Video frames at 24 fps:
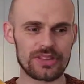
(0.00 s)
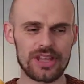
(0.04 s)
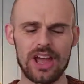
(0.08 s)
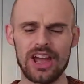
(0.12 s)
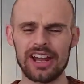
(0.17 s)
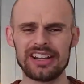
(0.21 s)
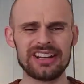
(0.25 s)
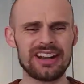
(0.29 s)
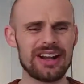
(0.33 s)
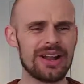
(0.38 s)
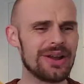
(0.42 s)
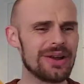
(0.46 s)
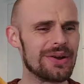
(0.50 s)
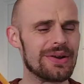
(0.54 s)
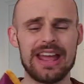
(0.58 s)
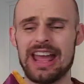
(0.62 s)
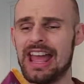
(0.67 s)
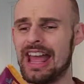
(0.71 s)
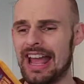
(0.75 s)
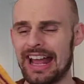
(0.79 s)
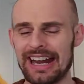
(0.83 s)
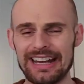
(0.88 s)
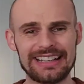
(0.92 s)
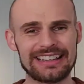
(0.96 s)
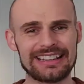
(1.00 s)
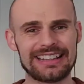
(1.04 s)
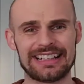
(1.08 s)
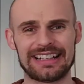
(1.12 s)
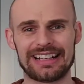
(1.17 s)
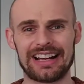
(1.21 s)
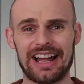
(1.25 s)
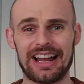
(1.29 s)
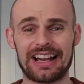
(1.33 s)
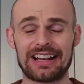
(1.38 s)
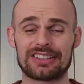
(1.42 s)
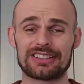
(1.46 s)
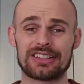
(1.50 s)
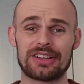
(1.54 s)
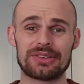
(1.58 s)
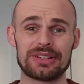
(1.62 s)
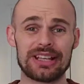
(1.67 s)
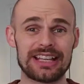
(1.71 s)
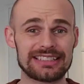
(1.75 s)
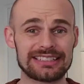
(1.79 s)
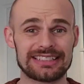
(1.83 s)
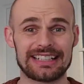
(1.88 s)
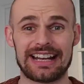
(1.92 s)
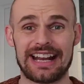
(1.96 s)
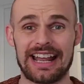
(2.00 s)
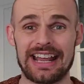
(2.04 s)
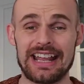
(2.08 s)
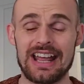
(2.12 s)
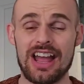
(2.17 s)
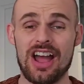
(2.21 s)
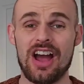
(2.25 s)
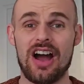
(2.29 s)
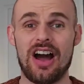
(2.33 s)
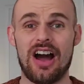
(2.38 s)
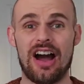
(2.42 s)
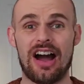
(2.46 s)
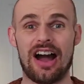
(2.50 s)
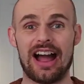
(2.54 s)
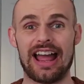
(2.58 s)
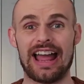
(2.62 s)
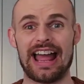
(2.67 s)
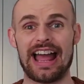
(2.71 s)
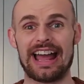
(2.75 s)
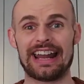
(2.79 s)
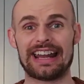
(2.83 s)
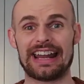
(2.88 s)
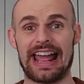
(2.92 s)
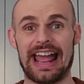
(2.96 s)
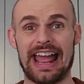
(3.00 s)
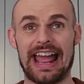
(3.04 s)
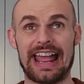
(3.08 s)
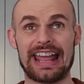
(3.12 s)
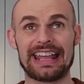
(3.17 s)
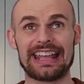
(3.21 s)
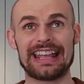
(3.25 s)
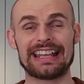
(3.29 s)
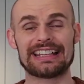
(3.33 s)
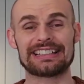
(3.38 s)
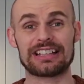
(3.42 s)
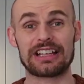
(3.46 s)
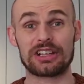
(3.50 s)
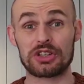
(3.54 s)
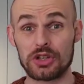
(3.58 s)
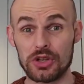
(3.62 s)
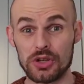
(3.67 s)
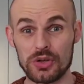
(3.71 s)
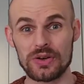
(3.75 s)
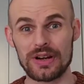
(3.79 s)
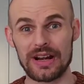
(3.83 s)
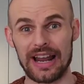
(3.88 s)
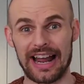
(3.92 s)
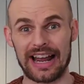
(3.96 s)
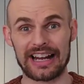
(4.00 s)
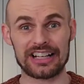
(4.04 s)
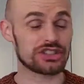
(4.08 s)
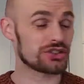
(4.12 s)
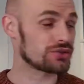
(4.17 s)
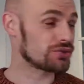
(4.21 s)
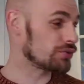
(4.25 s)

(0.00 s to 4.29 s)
I don't know, anything. Like, so yesterday I had it's a goulash